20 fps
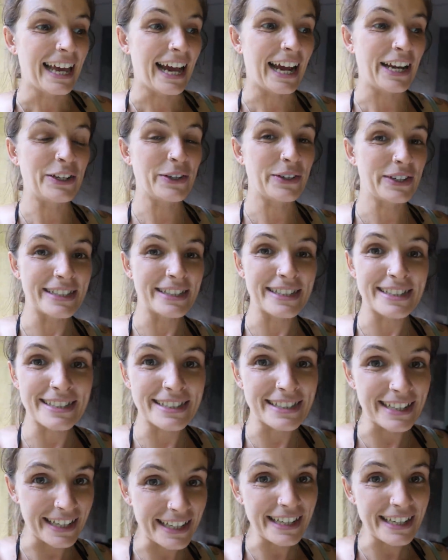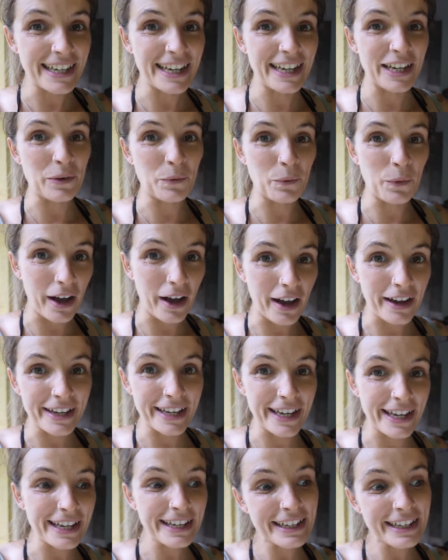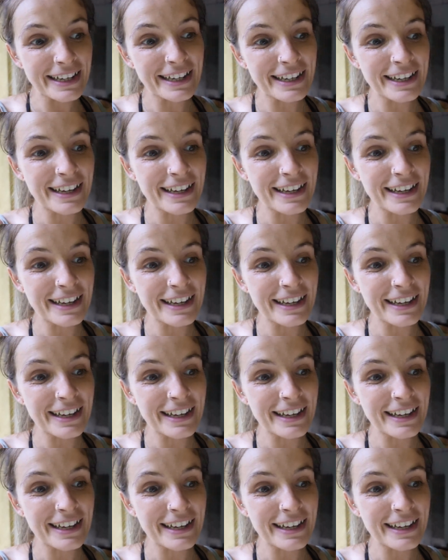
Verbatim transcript: and you can see it working